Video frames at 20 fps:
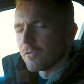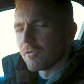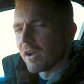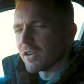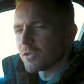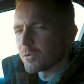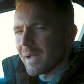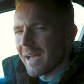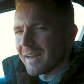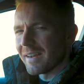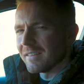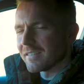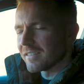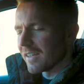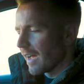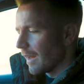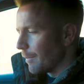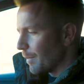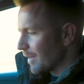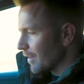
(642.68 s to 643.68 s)
Right, should we head
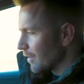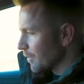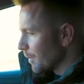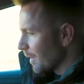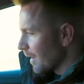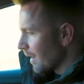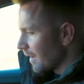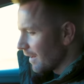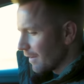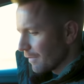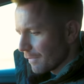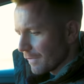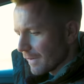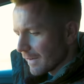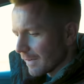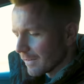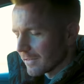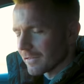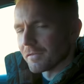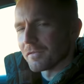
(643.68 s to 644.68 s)
inside because my
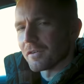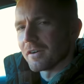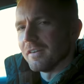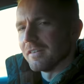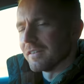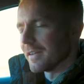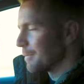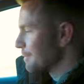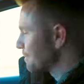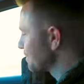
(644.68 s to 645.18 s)
fingers are freezing.